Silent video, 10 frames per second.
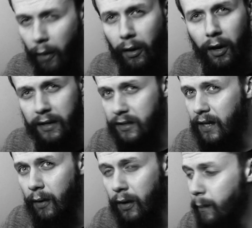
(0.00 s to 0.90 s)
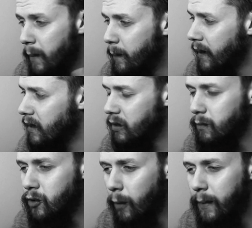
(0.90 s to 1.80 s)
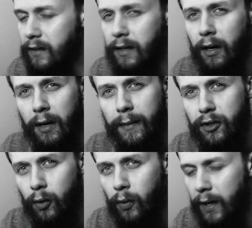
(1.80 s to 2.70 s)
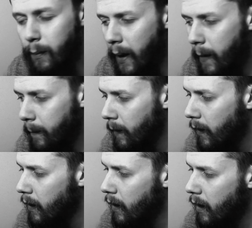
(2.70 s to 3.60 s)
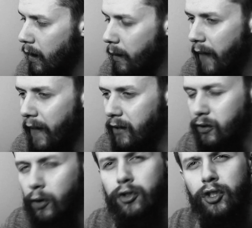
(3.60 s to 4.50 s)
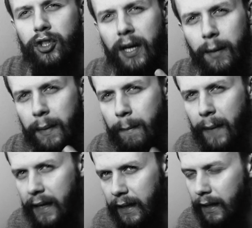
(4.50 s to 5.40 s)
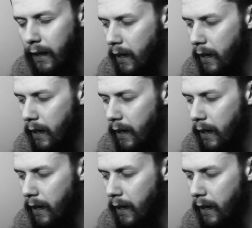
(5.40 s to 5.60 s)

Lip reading: Like I say, I'm going to be picking some topics that I'm going to be talking about, and that's not just going to be me.